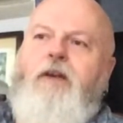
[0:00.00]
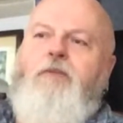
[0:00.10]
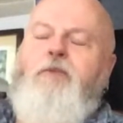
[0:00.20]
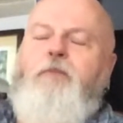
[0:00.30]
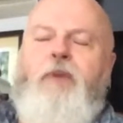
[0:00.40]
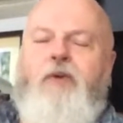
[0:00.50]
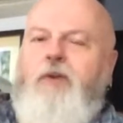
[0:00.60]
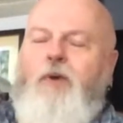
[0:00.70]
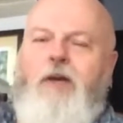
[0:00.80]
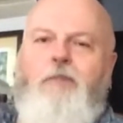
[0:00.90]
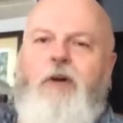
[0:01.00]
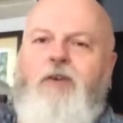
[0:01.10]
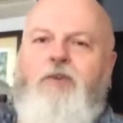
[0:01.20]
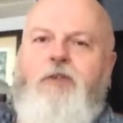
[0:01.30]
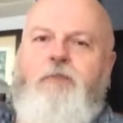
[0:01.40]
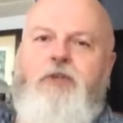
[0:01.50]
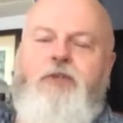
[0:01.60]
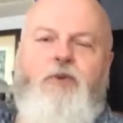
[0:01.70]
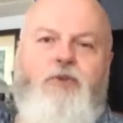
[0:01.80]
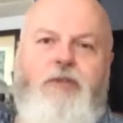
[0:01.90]
I was blown away by Crosby,
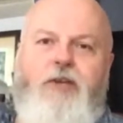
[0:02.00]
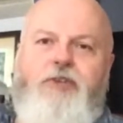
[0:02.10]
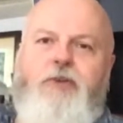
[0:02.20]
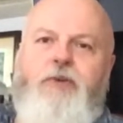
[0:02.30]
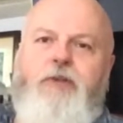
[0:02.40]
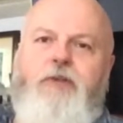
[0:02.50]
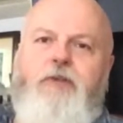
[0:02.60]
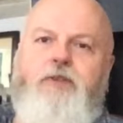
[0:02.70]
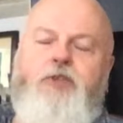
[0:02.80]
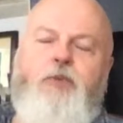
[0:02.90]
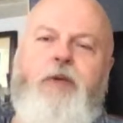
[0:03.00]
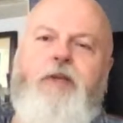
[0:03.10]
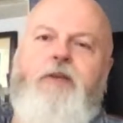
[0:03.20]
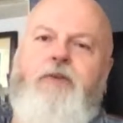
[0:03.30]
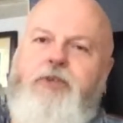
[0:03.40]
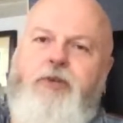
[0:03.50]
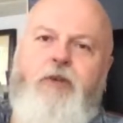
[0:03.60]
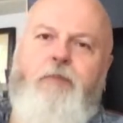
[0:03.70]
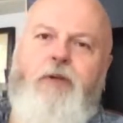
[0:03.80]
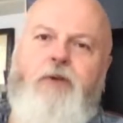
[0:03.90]
Stills and Nash doing Sweet
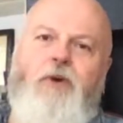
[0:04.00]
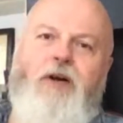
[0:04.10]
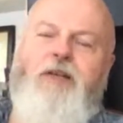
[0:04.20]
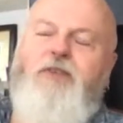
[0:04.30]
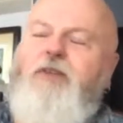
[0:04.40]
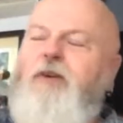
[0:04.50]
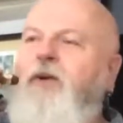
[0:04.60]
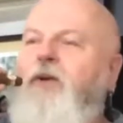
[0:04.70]
Judy Blue Eyes.